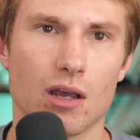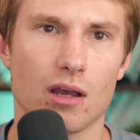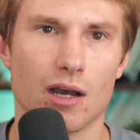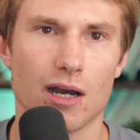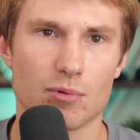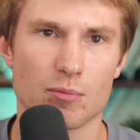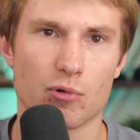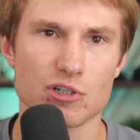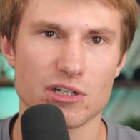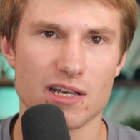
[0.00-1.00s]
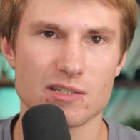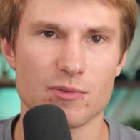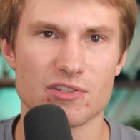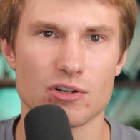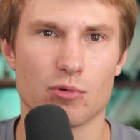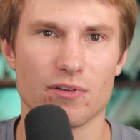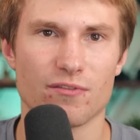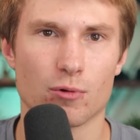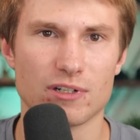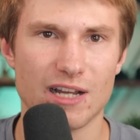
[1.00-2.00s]
proportion estimate is
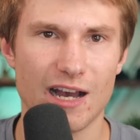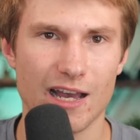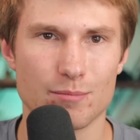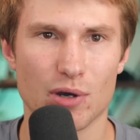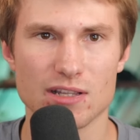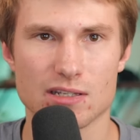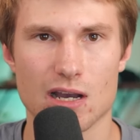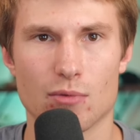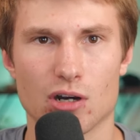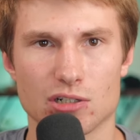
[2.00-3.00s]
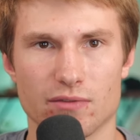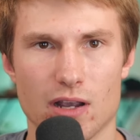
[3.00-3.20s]
0.49, but it's got margin of error of